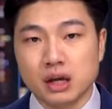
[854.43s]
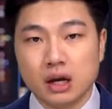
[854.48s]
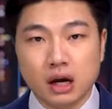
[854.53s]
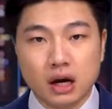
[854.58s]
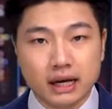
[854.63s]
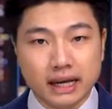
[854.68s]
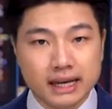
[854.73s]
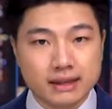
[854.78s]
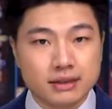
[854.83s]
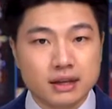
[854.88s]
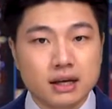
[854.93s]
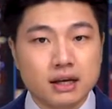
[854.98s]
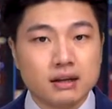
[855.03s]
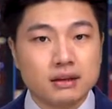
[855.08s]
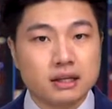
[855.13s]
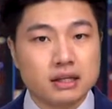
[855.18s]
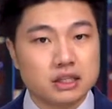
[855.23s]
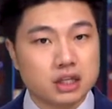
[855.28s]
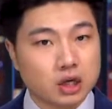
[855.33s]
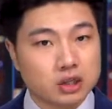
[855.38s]
Again,
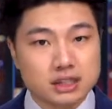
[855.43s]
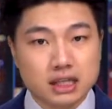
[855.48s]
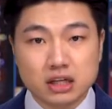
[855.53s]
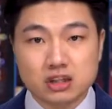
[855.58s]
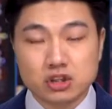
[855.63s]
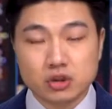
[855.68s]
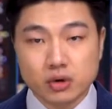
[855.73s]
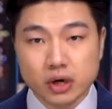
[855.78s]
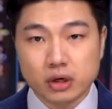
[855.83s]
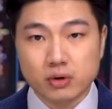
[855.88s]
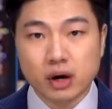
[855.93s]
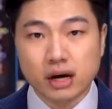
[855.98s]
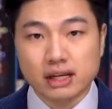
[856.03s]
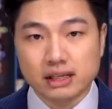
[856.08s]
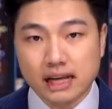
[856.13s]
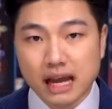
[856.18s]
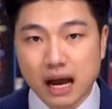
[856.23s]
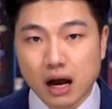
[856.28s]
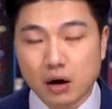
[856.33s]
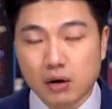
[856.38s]
this all sounds great right
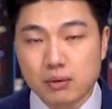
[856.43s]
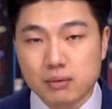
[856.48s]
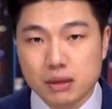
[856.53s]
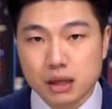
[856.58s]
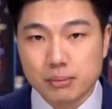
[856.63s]
now,